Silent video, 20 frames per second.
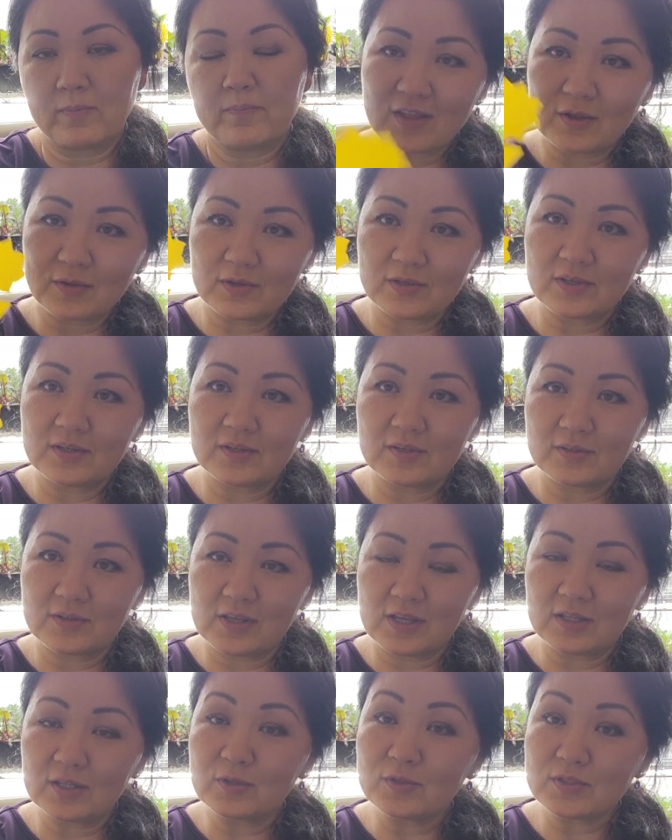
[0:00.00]
Now, the
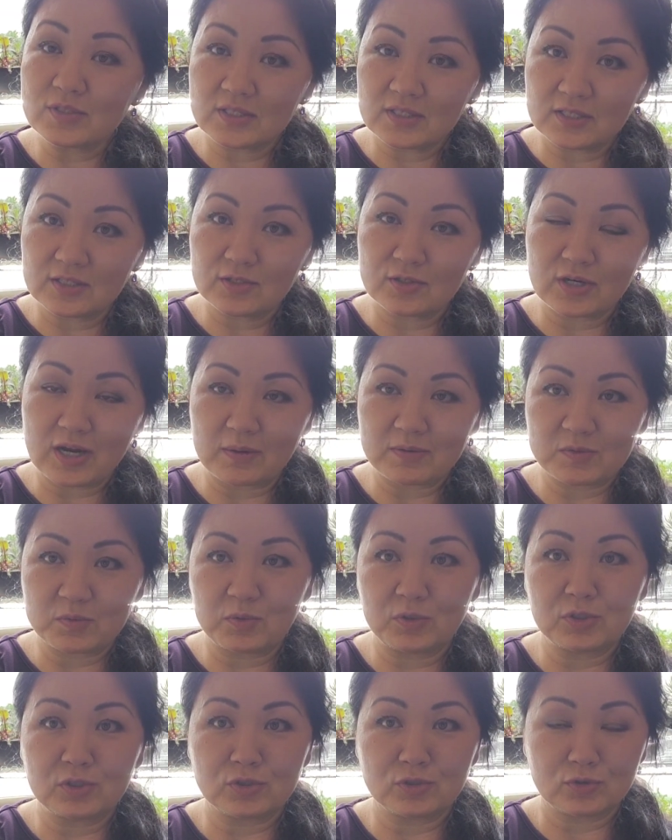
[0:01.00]
yellow sticky traps
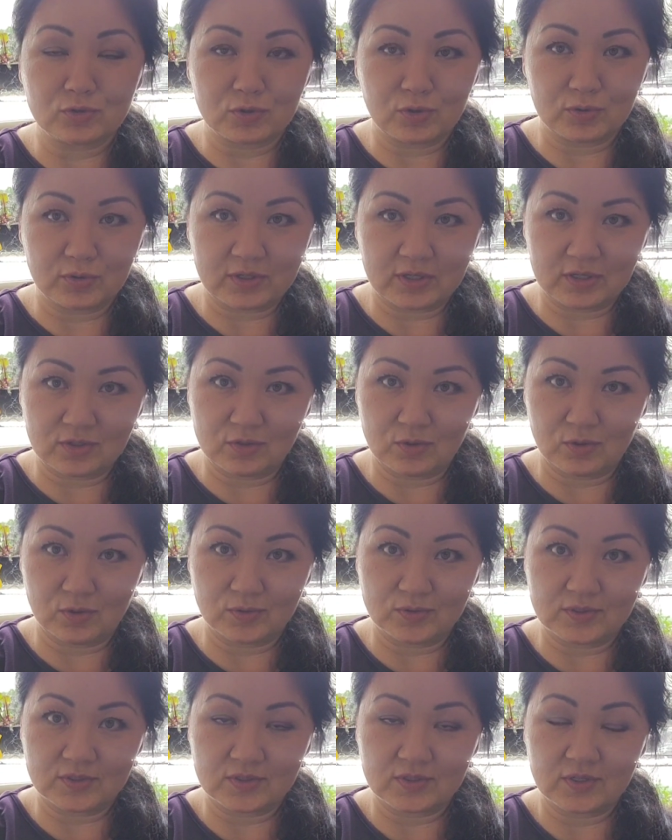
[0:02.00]
will control the
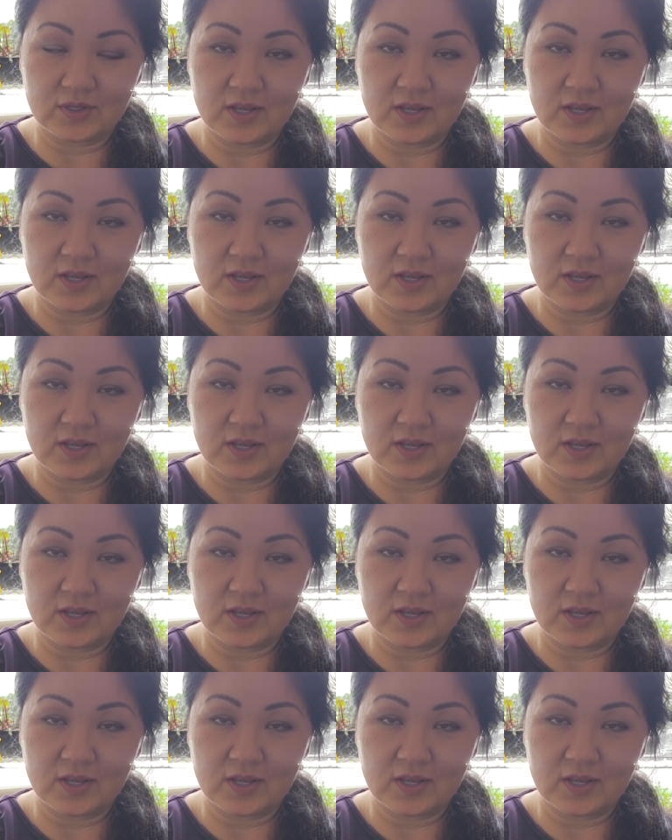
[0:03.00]
adults.